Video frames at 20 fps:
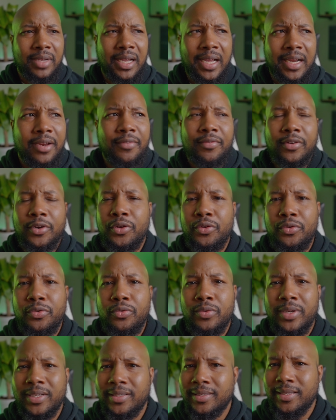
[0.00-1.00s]
I never
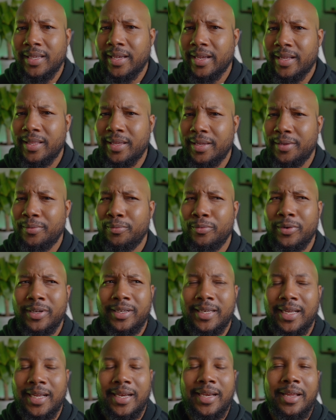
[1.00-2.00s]
knew exactly
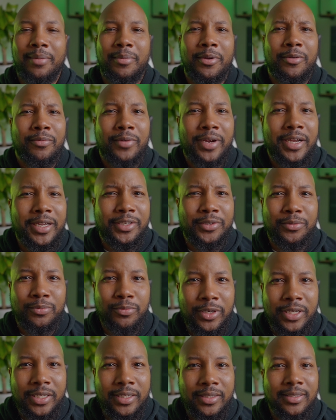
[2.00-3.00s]
what dynamic range
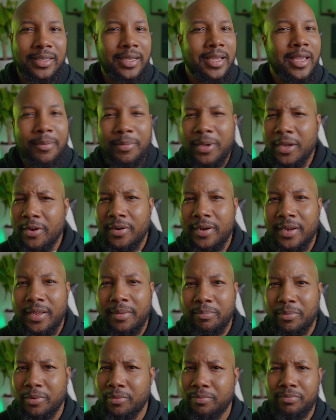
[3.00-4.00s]
was. I kept hearing
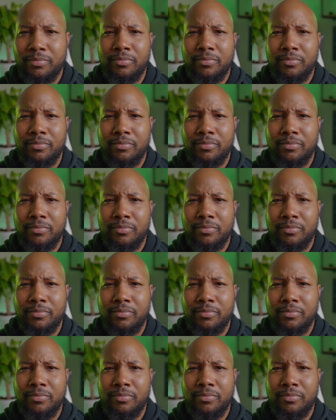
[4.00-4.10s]
it, but